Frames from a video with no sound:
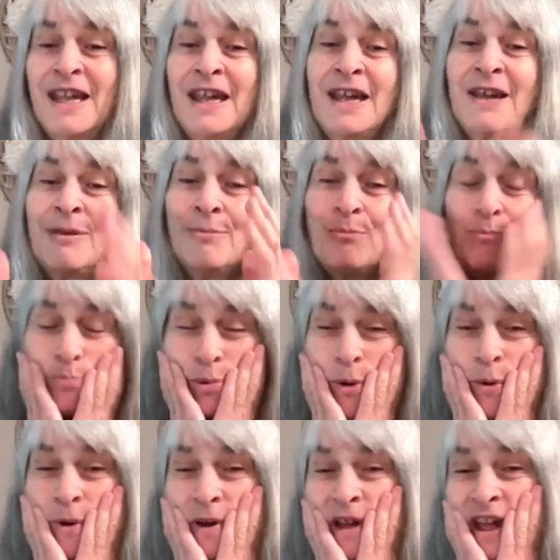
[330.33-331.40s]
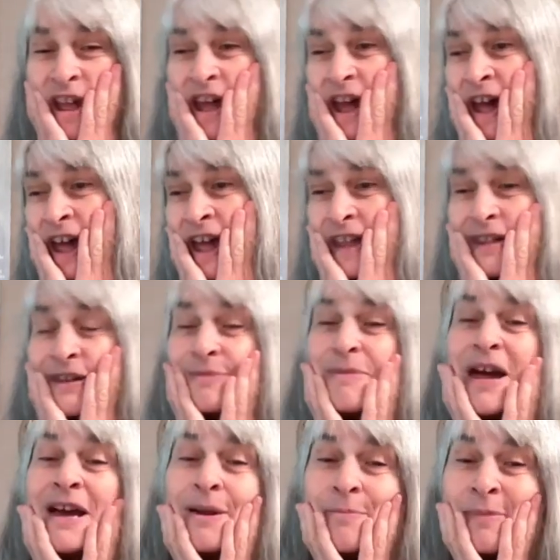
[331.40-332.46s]
And boy, I look
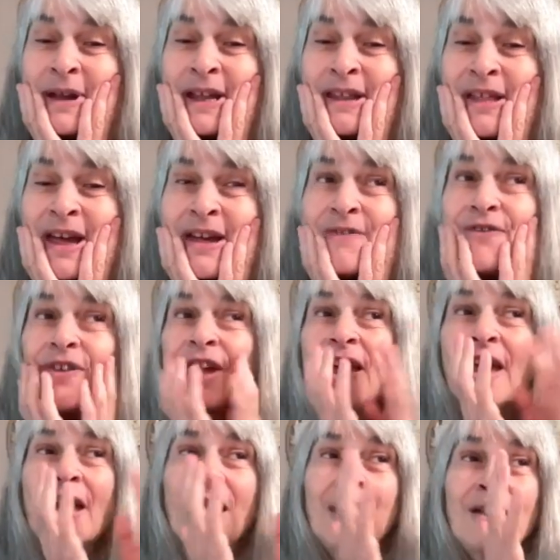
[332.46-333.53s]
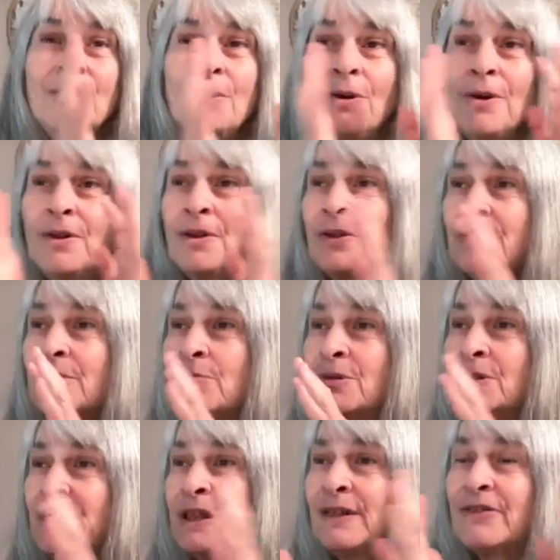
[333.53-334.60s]
back at my life and all the
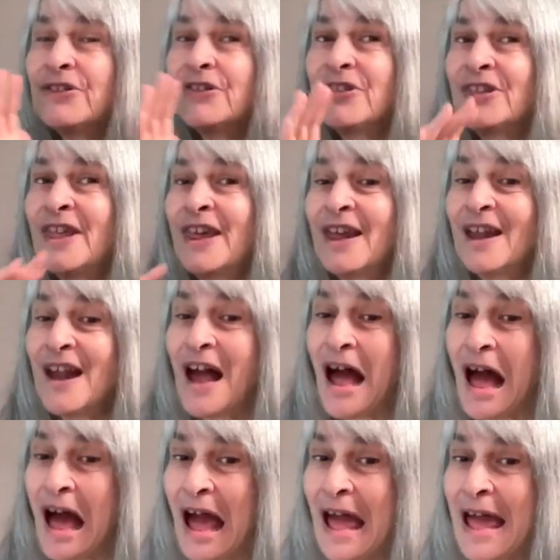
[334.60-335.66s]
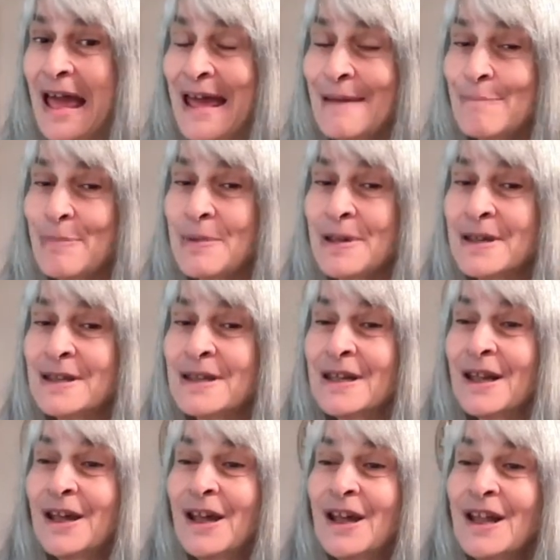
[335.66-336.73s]
beliefs that I've been
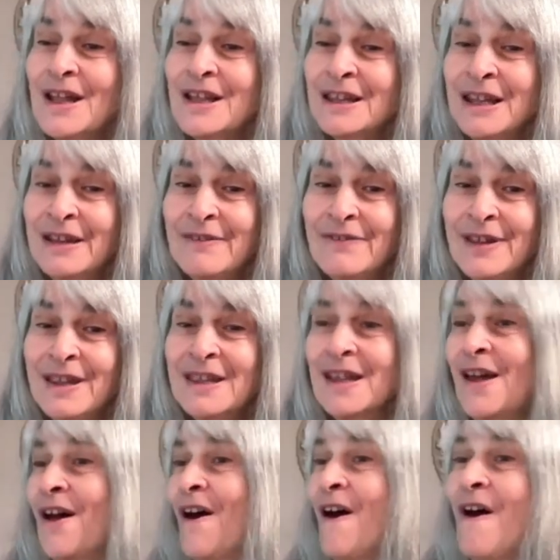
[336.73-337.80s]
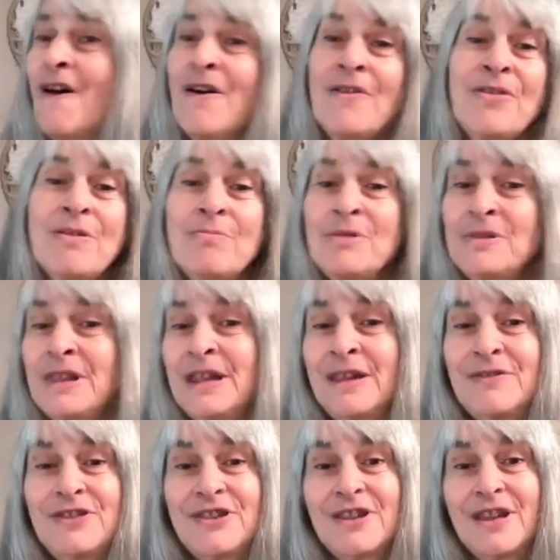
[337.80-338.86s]
living, all the
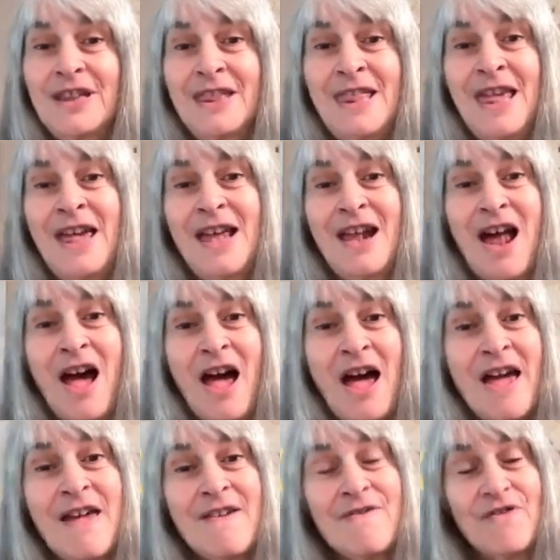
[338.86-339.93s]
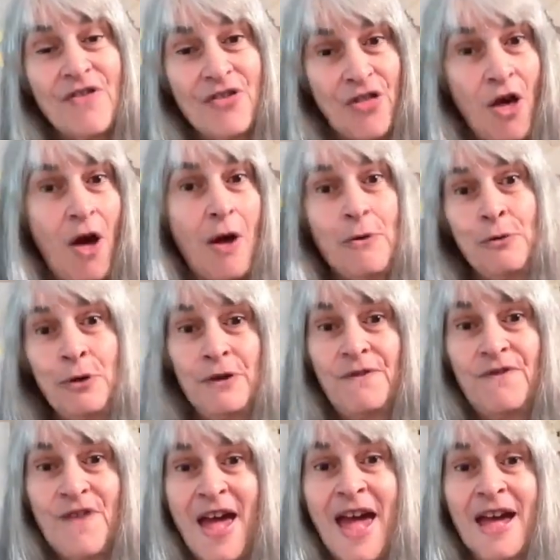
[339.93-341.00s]
beliefs that I've thought were
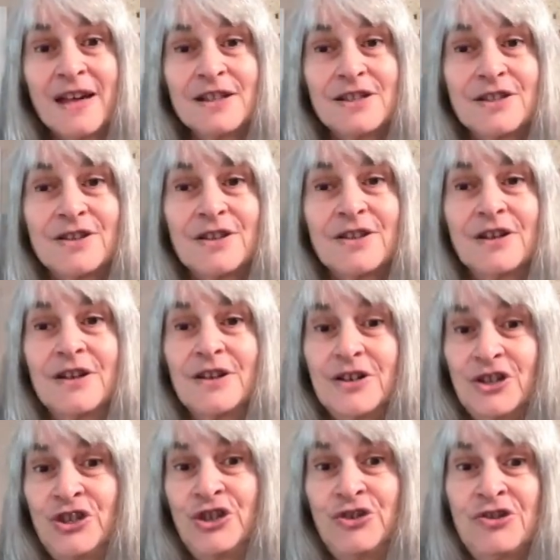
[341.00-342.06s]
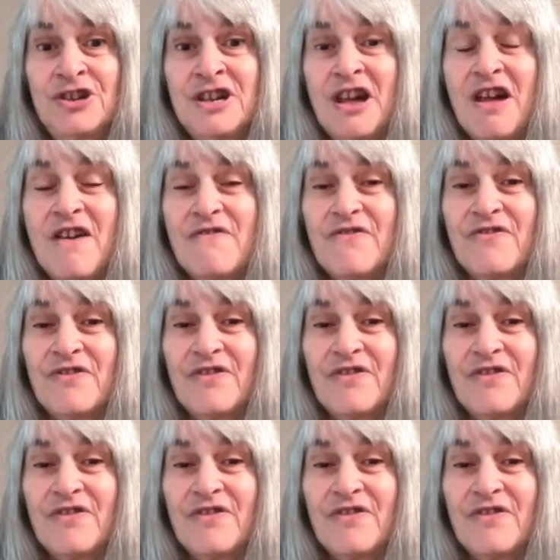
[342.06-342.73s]
facts. Sure enough,